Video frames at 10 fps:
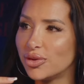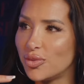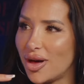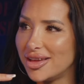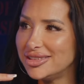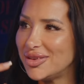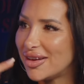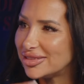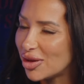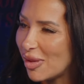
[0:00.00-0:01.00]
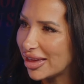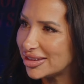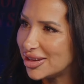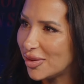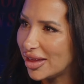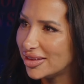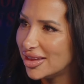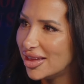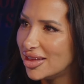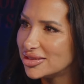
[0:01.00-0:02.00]
on a word, you have to go back and do it.
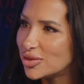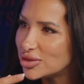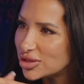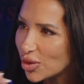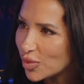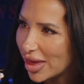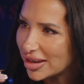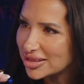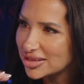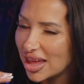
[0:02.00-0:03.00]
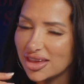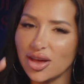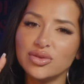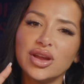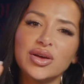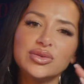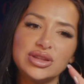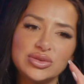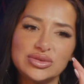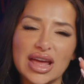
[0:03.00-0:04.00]
Yeah. So it's so weird. It's like, oh no,
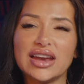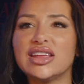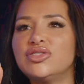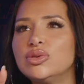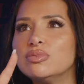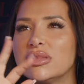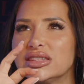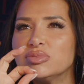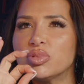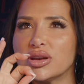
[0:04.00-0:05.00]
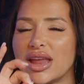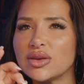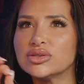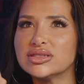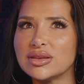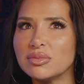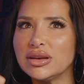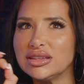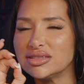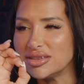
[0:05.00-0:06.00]
you. And if you mispronounce
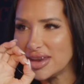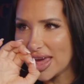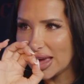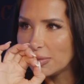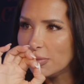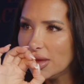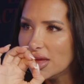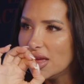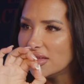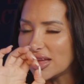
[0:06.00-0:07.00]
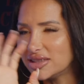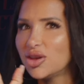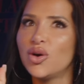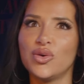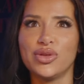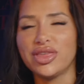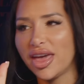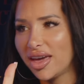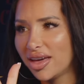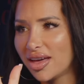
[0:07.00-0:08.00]
somebody's name, that's a whole
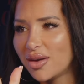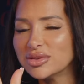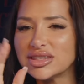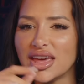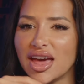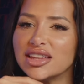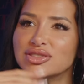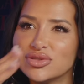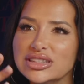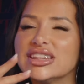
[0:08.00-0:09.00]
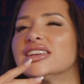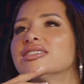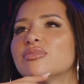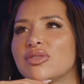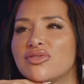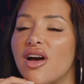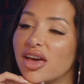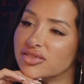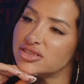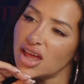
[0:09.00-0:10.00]
thing. I yeah. was like, I had to retake something
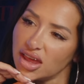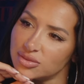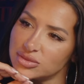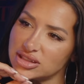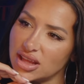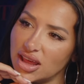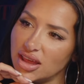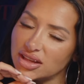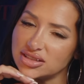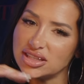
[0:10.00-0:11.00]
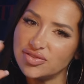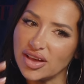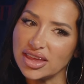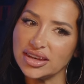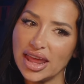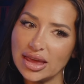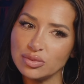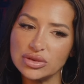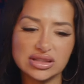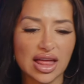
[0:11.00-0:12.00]
five times because this fucking
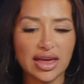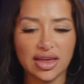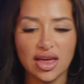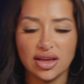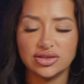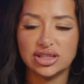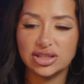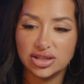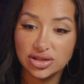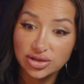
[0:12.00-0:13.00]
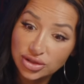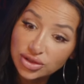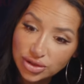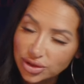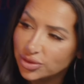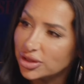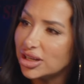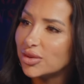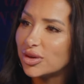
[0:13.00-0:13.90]
name was like do do do do do do do. You know,